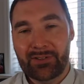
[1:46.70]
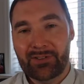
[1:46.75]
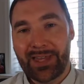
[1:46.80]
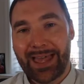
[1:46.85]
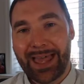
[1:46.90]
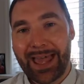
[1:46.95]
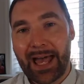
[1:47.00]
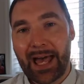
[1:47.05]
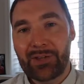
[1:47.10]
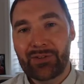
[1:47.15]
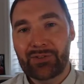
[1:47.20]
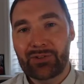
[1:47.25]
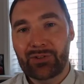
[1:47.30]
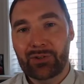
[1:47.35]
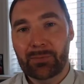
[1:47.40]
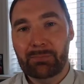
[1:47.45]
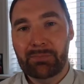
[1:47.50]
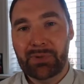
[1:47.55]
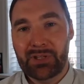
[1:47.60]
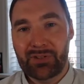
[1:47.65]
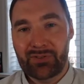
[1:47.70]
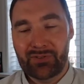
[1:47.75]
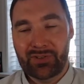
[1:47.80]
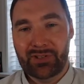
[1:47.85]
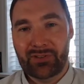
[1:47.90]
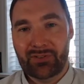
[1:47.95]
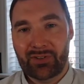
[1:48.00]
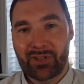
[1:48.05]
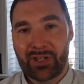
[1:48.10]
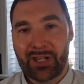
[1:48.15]
has your
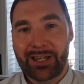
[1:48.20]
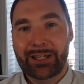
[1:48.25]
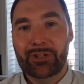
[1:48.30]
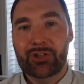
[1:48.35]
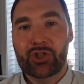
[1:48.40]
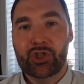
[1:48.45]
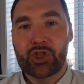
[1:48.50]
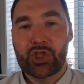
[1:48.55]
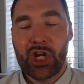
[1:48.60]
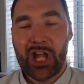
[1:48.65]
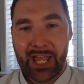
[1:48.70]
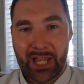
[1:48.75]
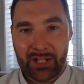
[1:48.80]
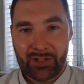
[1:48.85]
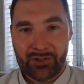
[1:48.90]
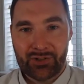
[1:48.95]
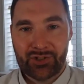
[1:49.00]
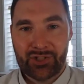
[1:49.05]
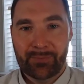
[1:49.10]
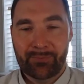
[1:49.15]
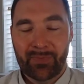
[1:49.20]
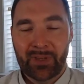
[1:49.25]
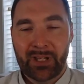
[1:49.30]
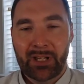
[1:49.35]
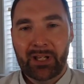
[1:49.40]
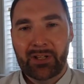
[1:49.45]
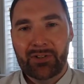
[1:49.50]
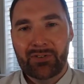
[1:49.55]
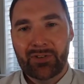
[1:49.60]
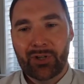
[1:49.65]
business changed?
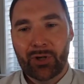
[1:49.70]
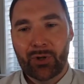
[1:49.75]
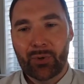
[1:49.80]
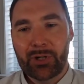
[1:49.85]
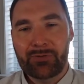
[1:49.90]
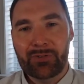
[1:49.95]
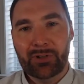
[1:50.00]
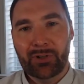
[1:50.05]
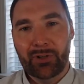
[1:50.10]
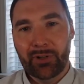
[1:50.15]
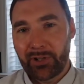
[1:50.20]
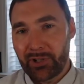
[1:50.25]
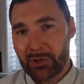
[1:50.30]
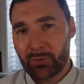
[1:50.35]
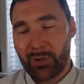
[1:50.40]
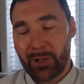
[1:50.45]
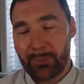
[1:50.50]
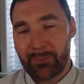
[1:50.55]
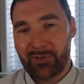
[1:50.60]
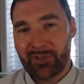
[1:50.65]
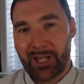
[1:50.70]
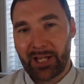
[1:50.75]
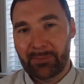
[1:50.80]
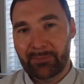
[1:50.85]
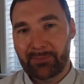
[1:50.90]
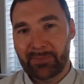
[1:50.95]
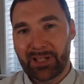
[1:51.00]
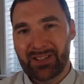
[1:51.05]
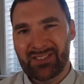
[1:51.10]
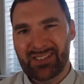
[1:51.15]
So if you look at your website
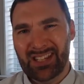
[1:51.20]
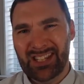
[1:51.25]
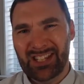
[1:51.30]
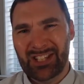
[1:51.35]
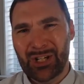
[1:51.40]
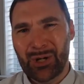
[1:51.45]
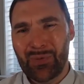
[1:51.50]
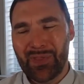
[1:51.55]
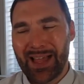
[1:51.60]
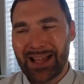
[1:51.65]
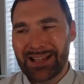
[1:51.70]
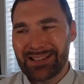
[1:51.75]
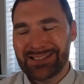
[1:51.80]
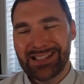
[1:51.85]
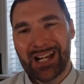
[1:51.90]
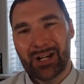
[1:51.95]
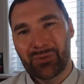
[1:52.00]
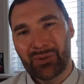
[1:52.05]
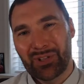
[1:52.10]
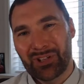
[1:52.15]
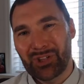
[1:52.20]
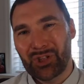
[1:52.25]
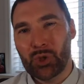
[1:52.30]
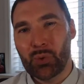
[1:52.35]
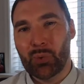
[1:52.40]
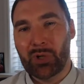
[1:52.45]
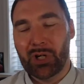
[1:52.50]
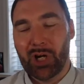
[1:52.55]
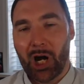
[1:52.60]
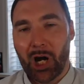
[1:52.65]
and say, that's not really who
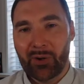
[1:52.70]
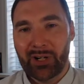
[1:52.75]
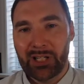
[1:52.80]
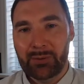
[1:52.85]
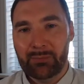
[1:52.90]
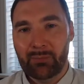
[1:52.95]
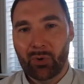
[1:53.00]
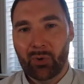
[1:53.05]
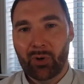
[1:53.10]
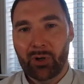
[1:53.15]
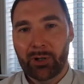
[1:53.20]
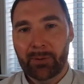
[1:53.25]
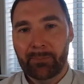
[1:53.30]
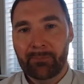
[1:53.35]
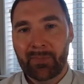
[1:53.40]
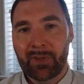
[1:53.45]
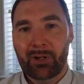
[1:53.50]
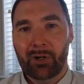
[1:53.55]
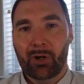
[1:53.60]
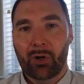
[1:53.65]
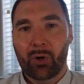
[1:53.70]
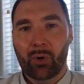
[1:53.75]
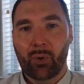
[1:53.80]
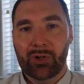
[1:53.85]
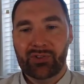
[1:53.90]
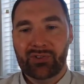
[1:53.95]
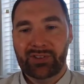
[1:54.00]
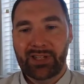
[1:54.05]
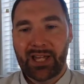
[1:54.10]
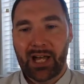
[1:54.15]
we are anymore, or
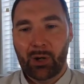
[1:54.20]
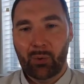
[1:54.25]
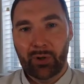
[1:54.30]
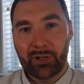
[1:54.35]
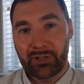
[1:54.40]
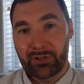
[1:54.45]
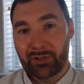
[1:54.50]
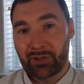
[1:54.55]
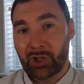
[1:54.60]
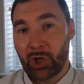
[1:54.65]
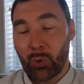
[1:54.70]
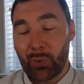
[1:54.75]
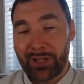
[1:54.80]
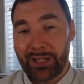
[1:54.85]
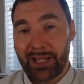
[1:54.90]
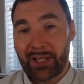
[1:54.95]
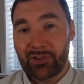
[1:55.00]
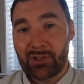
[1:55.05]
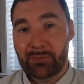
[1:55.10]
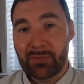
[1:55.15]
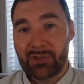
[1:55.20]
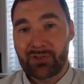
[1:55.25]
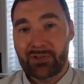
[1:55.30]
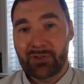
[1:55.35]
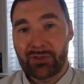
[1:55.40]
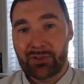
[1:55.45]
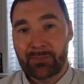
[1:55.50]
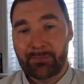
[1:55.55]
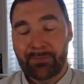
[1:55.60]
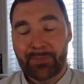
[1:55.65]
it's not where you're going as a
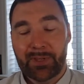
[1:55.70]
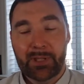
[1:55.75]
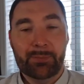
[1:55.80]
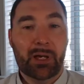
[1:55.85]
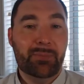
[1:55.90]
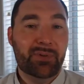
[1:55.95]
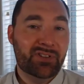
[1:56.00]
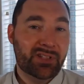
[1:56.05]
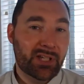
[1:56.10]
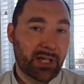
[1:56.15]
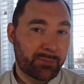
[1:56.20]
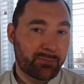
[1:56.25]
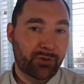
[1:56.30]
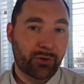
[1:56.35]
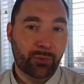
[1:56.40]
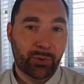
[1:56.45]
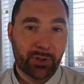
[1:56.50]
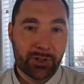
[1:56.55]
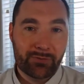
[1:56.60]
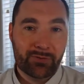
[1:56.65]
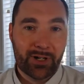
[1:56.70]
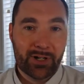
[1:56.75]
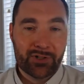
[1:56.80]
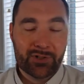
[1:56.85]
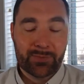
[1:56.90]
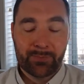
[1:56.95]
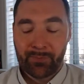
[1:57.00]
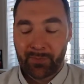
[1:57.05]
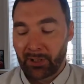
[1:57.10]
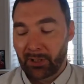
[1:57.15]
business, it might be time for a
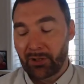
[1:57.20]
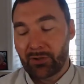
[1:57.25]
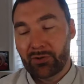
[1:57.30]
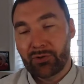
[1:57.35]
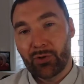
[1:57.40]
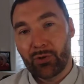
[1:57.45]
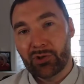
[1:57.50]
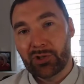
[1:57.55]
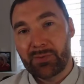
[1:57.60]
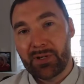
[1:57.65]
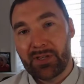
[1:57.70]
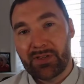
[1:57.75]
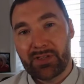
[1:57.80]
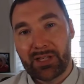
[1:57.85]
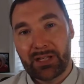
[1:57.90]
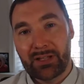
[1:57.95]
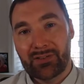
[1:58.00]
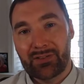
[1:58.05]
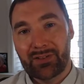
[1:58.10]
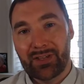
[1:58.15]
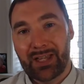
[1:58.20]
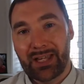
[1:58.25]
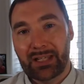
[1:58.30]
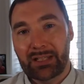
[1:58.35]
refresh. So those could be things like